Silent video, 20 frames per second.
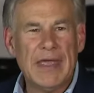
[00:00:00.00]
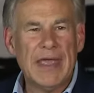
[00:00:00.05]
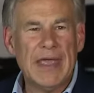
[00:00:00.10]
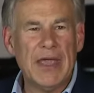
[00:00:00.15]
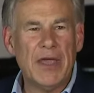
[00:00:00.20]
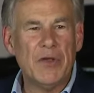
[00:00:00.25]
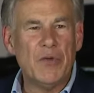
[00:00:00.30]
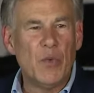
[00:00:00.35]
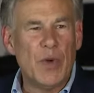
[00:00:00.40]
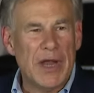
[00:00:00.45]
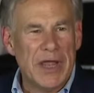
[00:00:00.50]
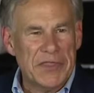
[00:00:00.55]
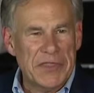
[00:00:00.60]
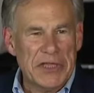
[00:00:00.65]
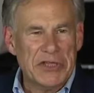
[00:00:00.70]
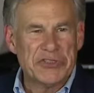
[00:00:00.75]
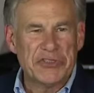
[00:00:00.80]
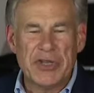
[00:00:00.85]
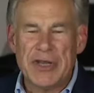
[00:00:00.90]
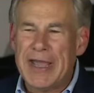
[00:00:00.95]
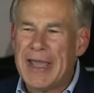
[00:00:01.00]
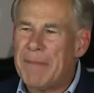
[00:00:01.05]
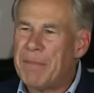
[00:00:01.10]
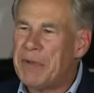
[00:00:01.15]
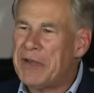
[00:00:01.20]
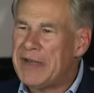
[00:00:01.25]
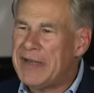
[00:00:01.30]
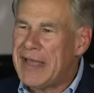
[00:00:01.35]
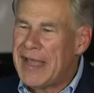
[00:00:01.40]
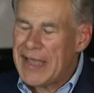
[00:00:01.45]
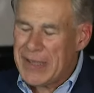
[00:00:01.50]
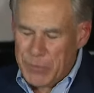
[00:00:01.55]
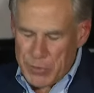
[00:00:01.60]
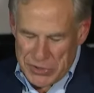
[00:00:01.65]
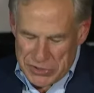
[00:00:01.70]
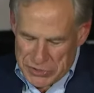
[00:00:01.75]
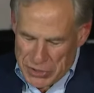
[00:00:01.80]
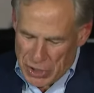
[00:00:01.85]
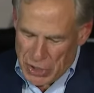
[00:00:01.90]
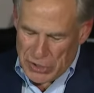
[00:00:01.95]
And what I think is going to happen tonight when
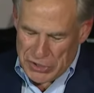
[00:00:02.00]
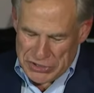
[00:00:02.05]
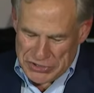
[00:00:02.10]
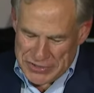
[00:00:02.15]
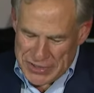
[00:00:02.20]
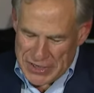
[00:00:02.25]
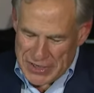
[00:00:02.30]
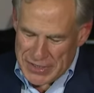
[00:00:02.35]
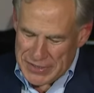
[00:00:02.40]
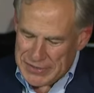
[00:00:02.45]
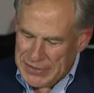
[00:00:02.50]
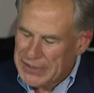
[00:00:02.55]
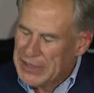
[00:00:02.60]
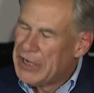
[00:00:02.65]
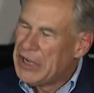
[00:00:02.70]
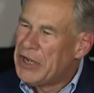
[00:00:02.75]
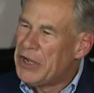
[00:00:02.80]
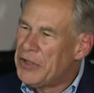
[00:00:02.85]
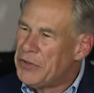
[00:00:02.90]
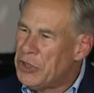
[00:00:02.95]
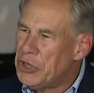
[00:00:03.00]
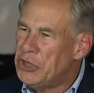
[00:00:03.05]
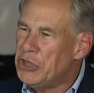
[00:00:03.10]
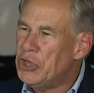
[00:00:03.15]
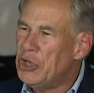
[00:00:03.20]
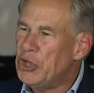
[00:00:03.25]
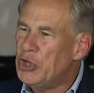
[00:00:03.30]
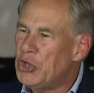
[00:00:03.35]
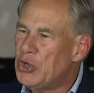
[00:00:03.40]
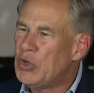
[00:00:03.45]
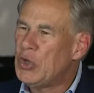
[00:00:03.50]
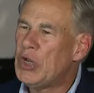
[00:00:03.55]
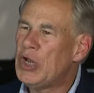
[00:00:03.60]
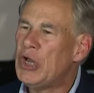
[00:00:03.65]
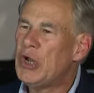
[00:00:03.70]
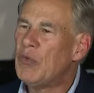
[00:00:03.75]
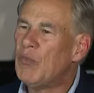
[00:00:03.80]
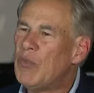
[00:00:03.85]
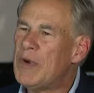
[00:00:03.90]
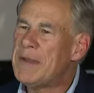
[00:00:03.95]
it's all is done, the new
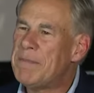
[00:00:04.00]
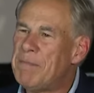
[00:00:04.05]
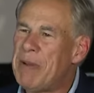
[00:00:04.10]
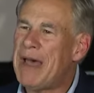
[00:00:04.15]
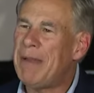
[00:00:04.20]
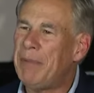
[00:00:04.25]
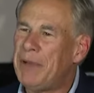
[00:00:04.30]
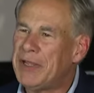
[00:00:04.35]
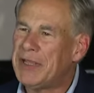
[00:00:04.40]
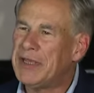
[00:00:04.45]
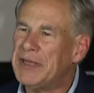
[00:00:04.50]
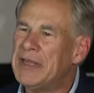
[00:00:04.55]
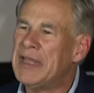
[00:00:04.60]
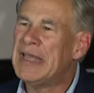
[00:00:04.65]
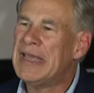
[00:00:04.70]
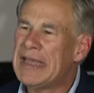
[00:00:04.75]
Republican